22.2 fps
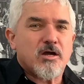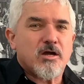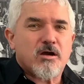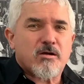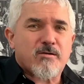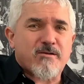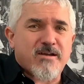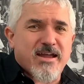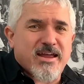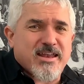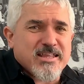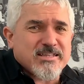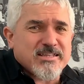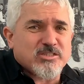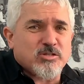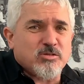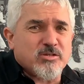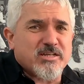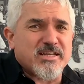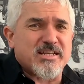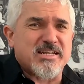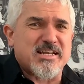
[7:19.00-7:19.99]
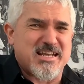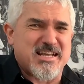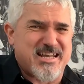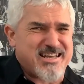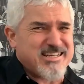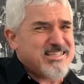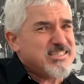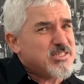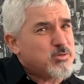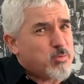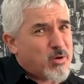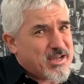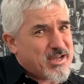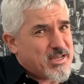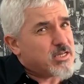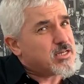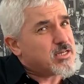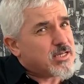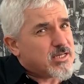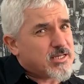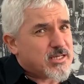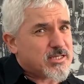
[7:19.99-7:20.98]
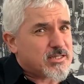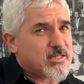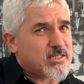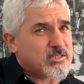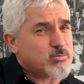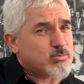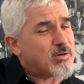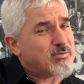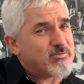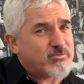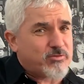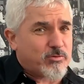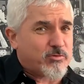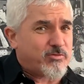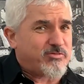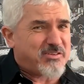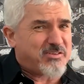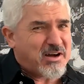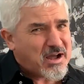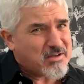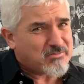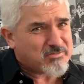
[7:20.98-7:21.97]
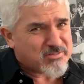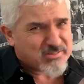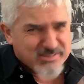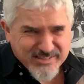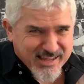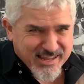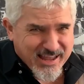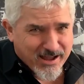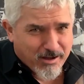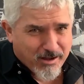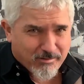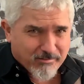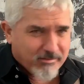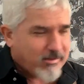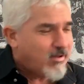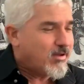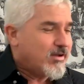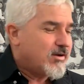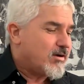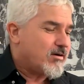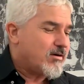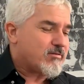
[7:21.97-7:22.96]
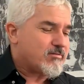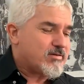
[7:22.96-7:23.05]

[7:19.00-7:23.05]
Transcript: All right, let's look at an easy way you can get these 1-4-5s down. All